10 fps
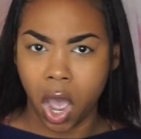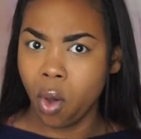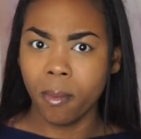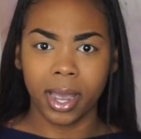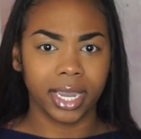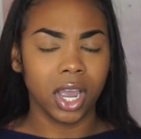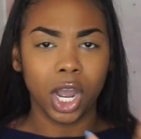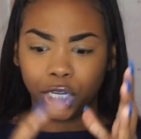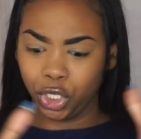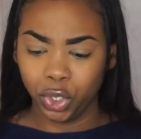oh my
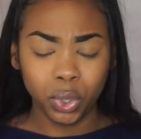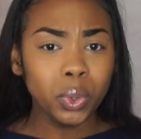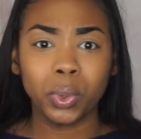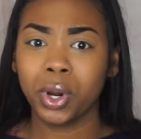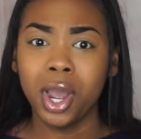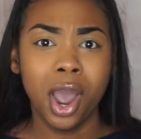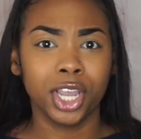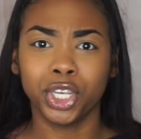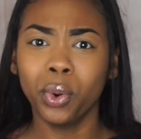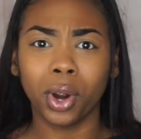God,
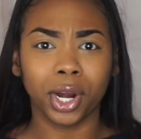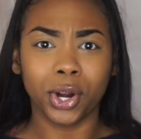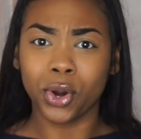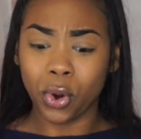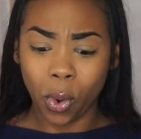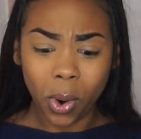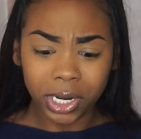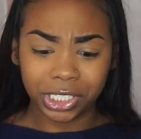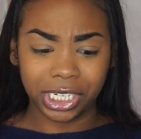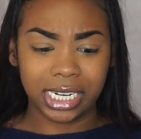you are
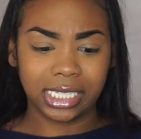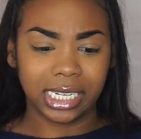gorgeous.